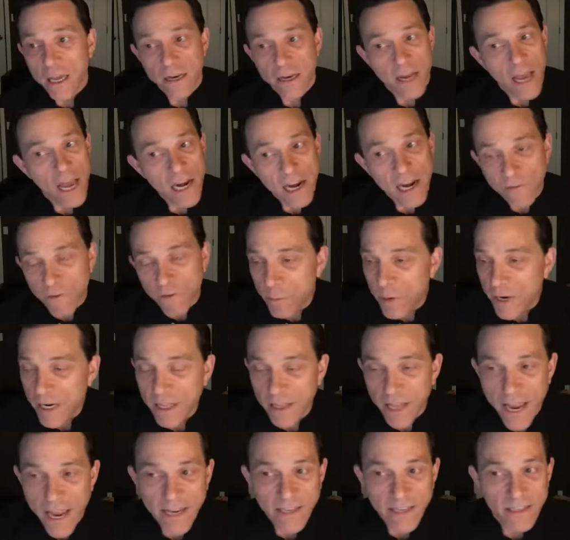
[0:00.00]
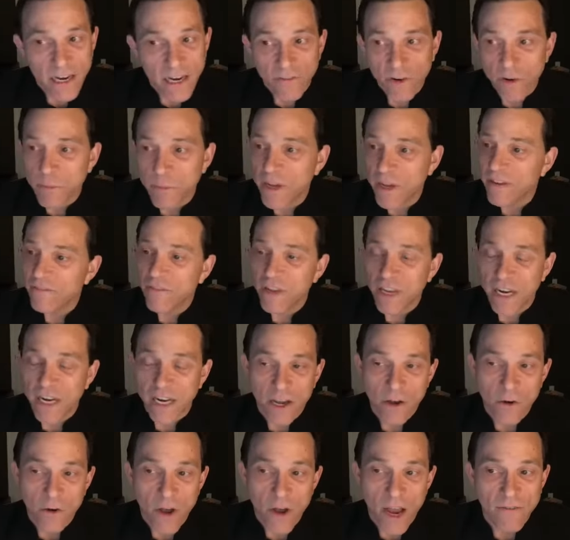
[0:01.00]
Not everybody likes every
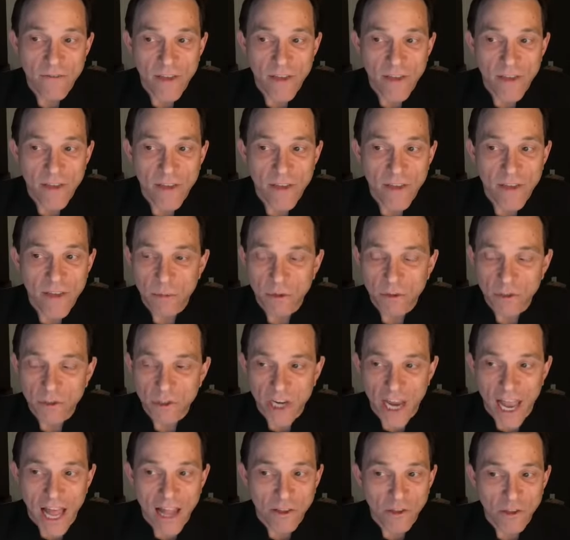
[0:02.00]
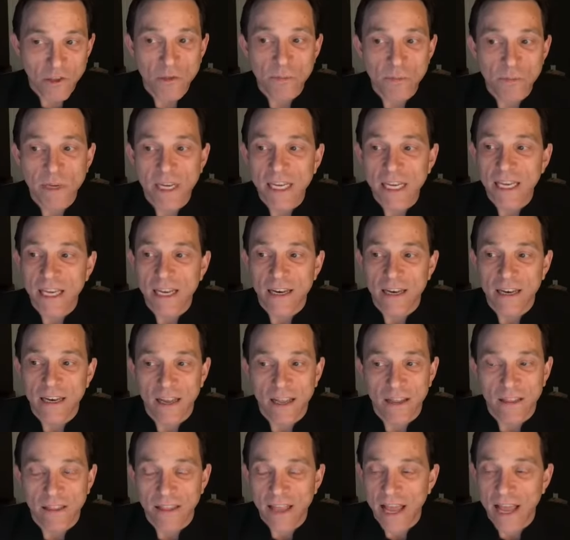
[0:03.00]
video. I've had people challenge me,
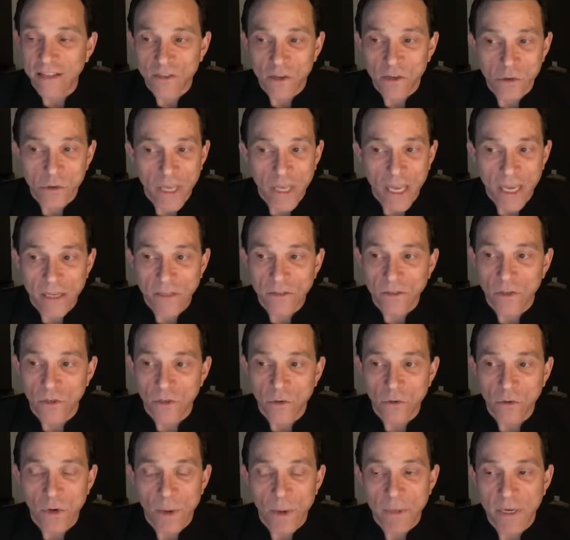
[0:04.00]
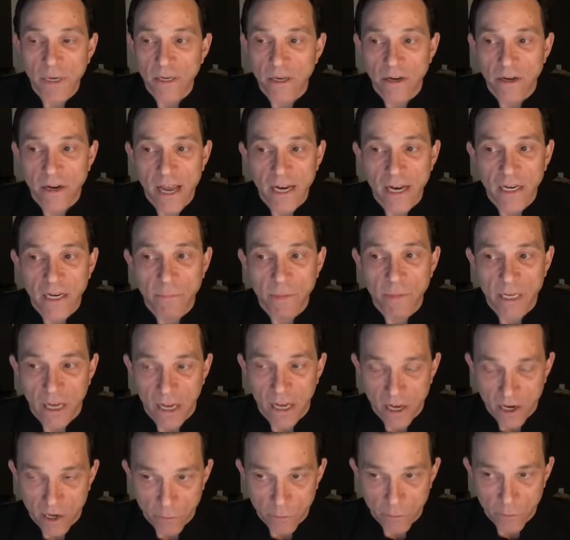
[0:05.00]
and that's okay too. I mean, you're not going to be
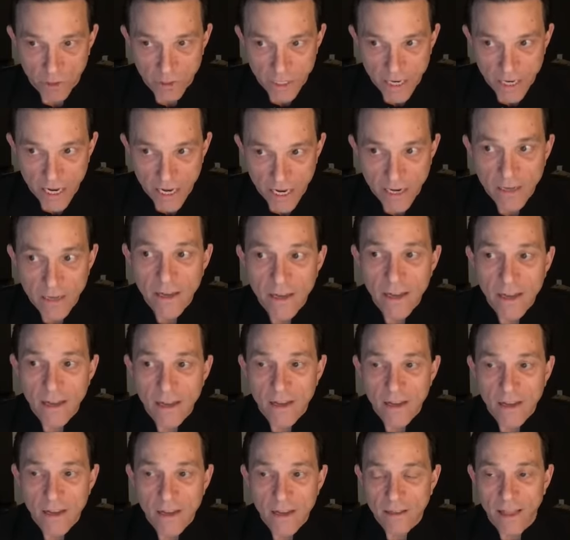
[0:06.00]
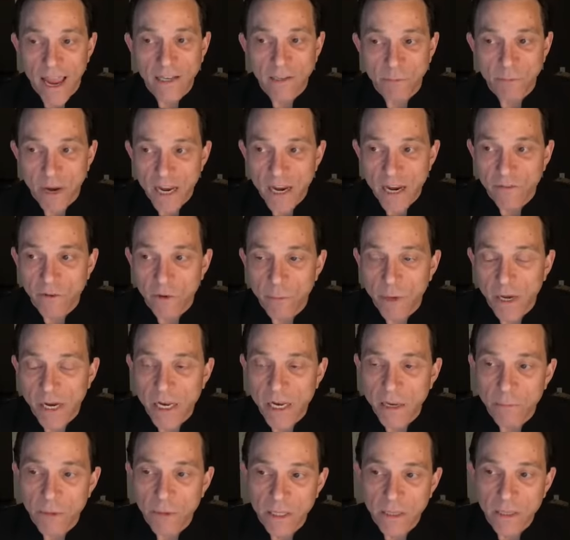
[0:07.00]
100% liked by
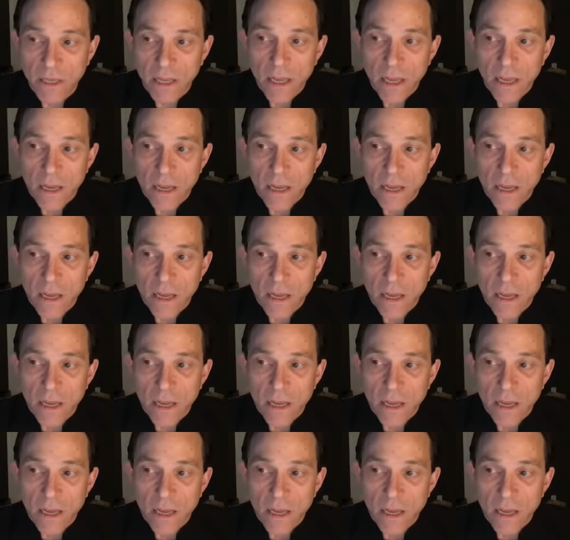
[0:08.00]
everybody, but